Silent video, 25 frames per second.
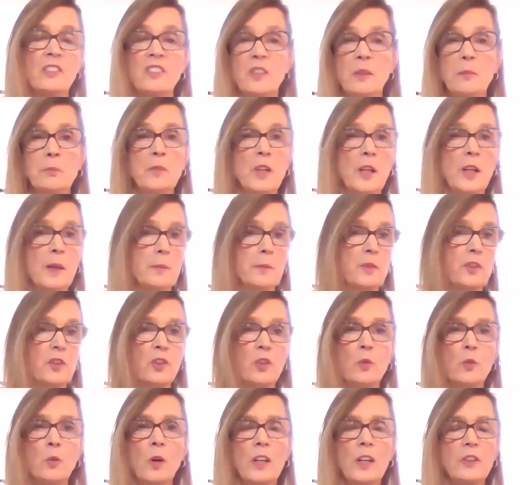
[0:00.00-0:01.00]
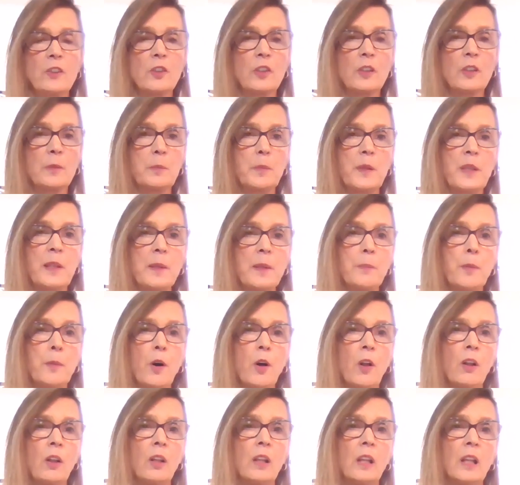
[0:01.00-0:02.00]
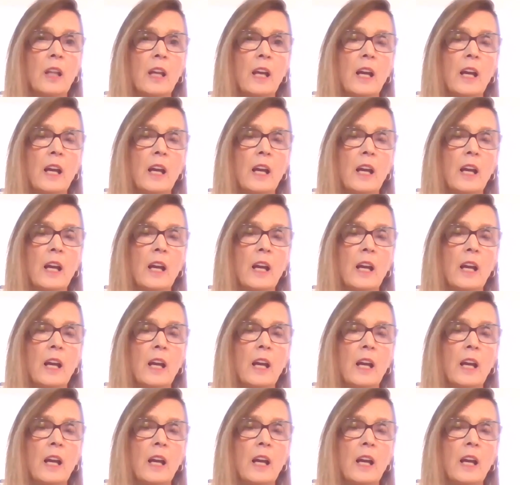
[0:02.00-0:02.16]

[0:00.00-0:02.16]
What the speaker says: sometimes 200 people.